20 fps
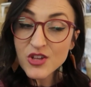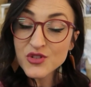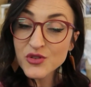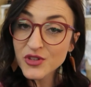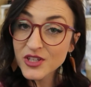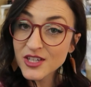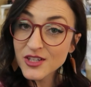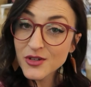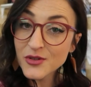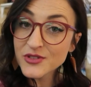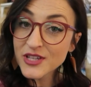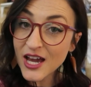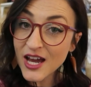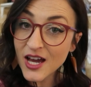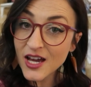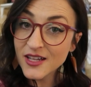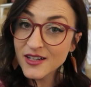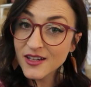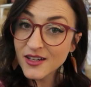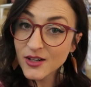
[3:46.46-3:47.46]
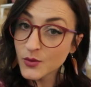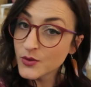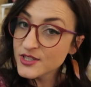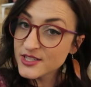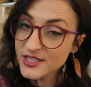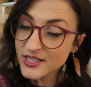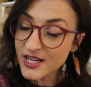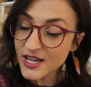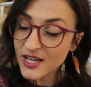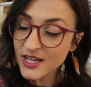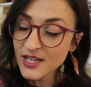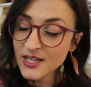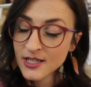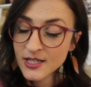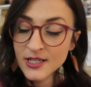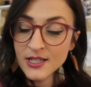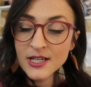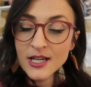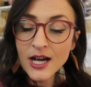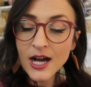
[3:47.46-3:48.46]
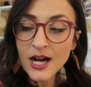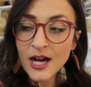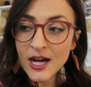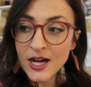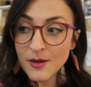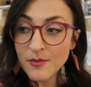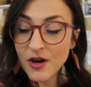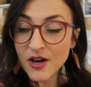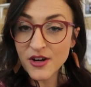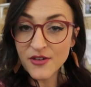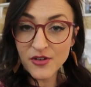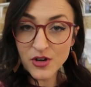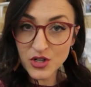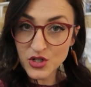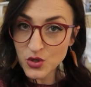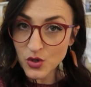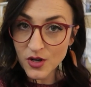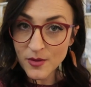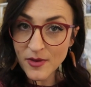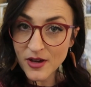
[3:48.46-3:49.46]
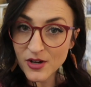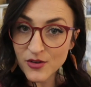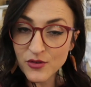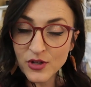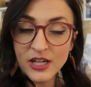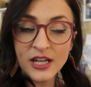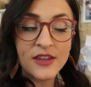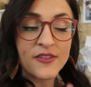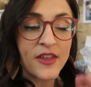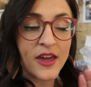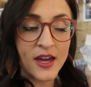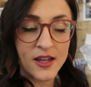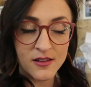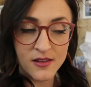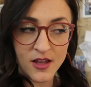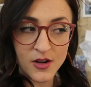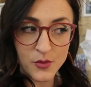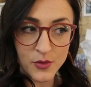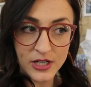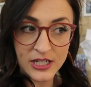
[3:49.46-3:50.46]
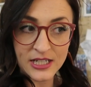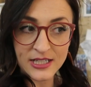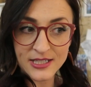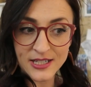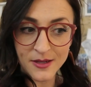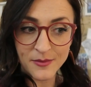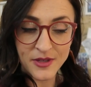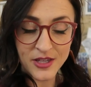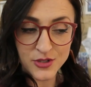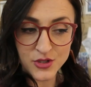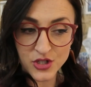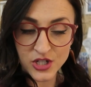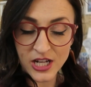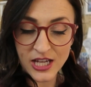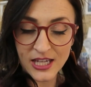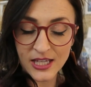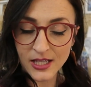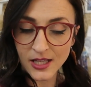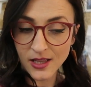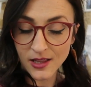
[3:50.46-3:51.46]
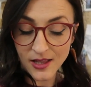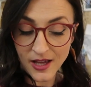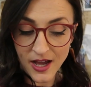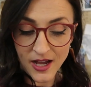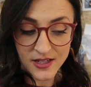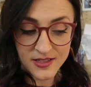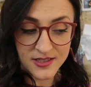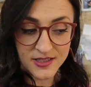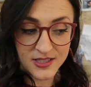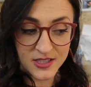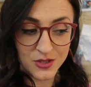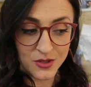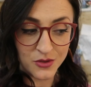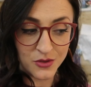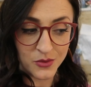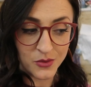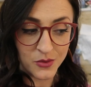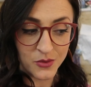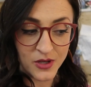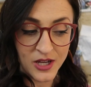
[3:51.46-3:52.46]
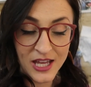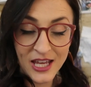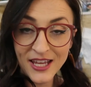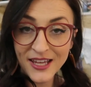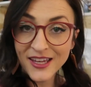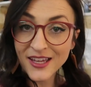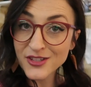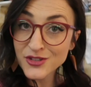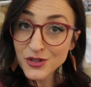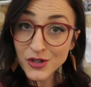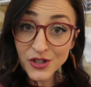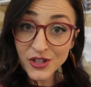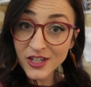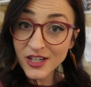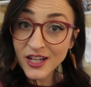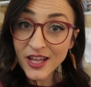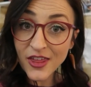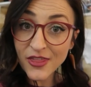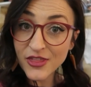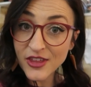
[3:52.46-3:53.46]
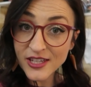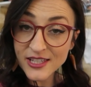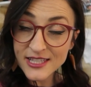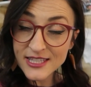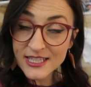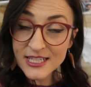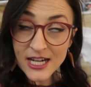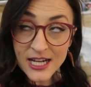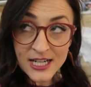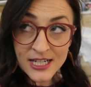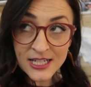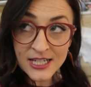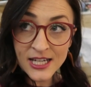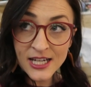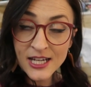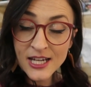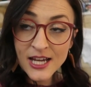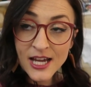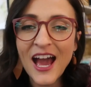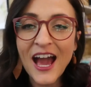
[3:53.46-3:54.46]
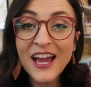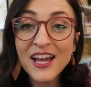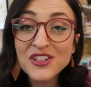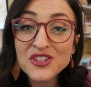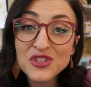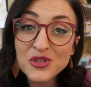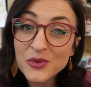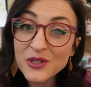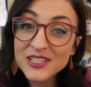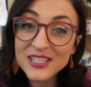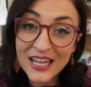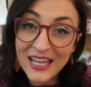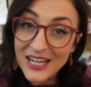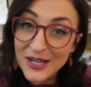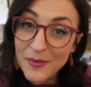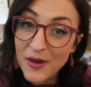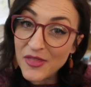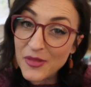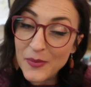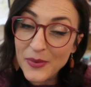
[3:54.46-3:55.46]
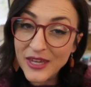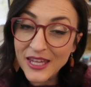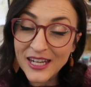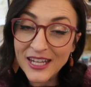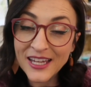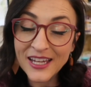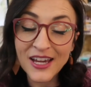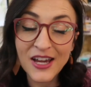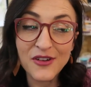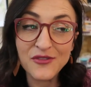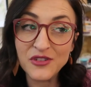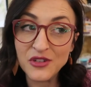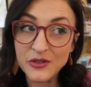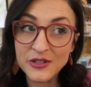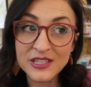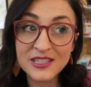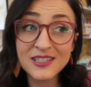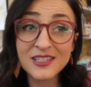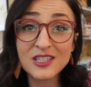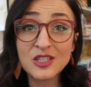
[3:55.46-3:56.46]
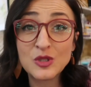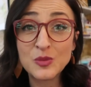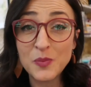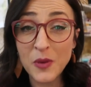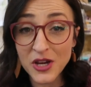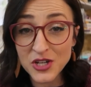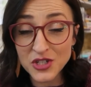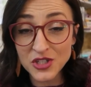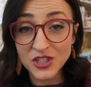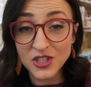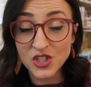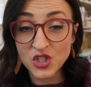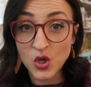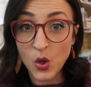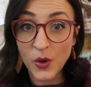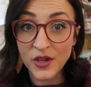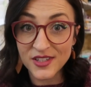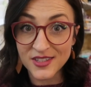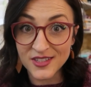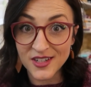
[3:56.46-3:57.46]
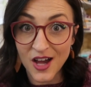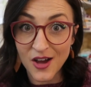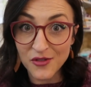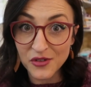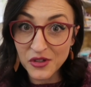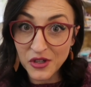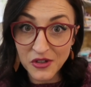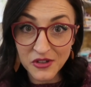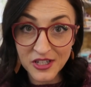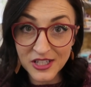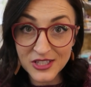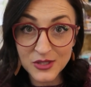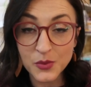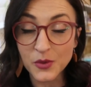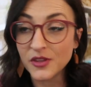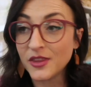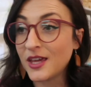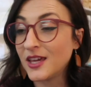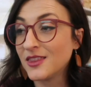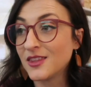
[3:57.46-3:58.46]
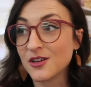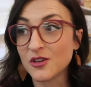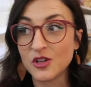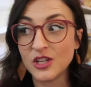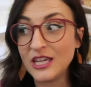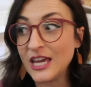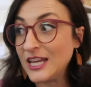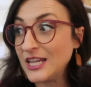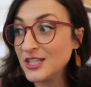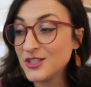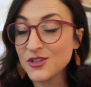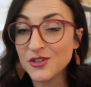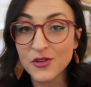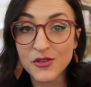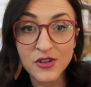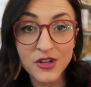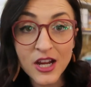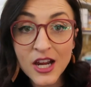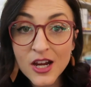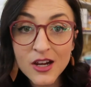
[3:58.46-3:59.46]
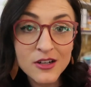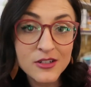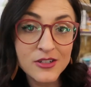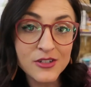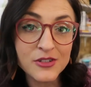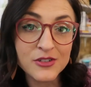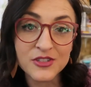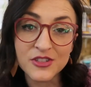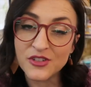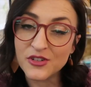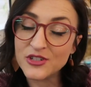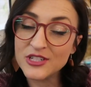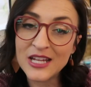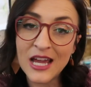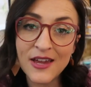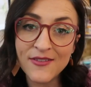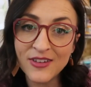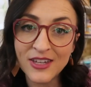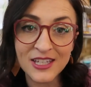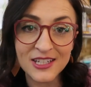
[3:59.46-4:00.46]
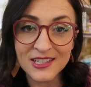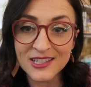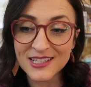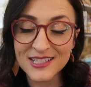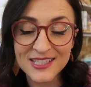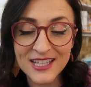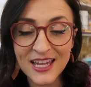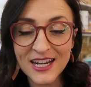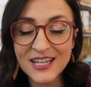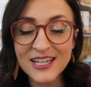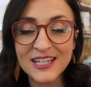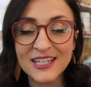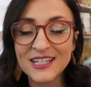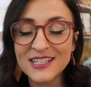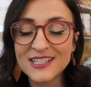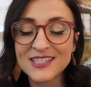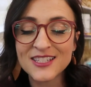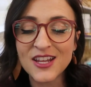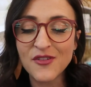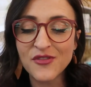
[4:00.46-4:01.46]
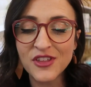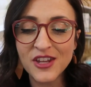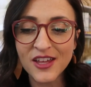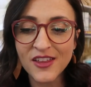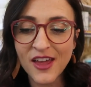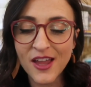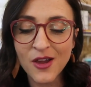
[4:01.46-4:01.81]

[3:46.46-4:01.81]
So the kiddos had a quiz today um, on a very short amount of reading. They had a lot of reading time yesterday in class to get started and get things done. I get so excited about the beginning of units, especially choice novel units where like they're getting to know their characters and they're diving into the setting, and it's stuff that I